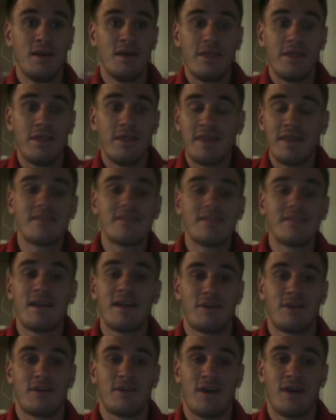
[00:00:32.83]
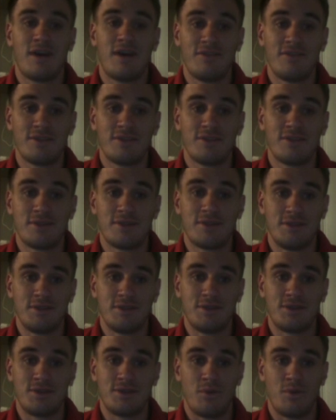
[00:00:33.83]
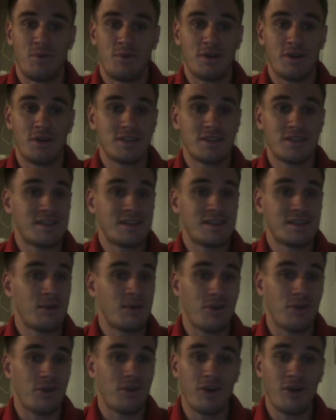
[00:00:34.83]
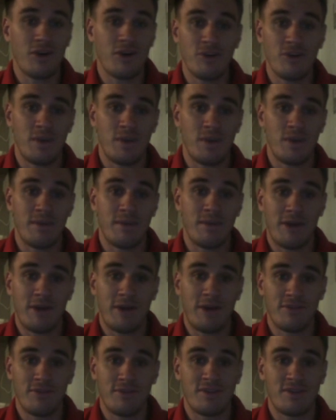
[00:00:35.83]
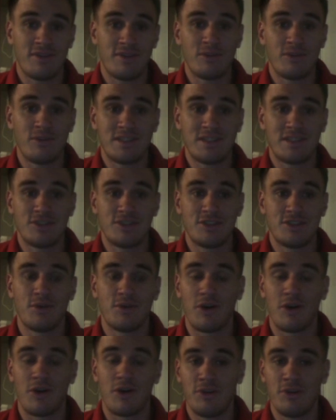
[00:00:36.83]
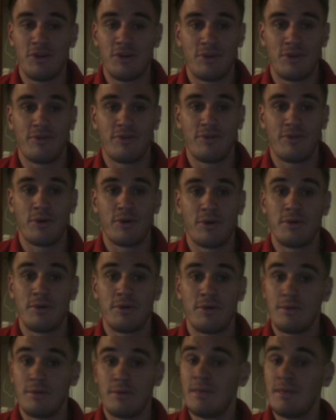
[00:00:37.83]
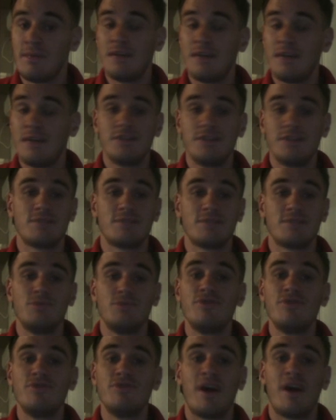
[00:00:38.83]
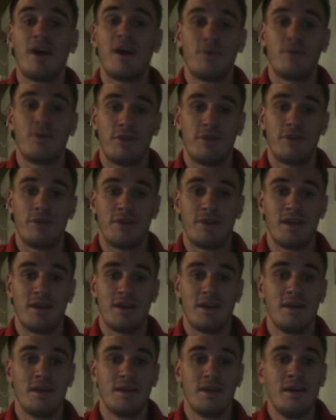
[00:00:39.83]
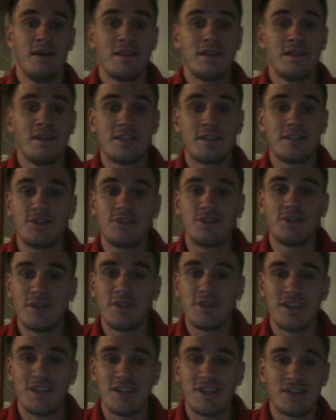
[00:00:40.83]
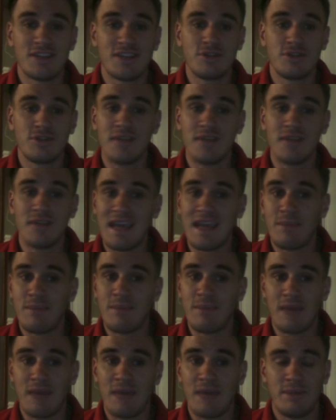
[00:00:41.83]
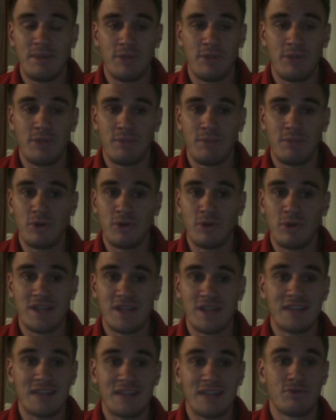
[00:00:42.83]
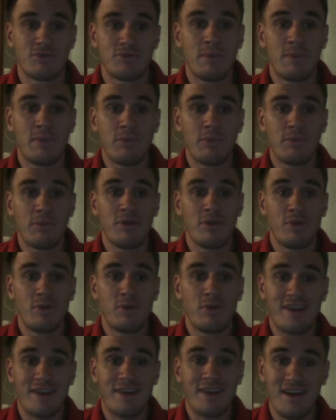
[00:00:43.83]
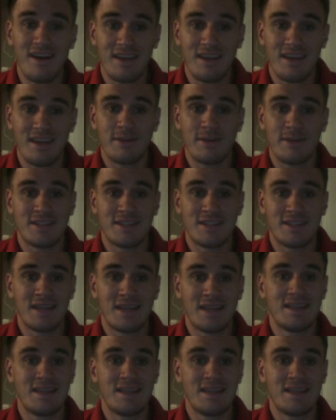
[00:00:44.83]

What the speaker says: That's not how conflict resolution works. It's not worth arguing about for the same reason that you don't argue with your 4-year-old. Just move on with your day. The situation has good and bad people on both sides, and remembering when talking about sides,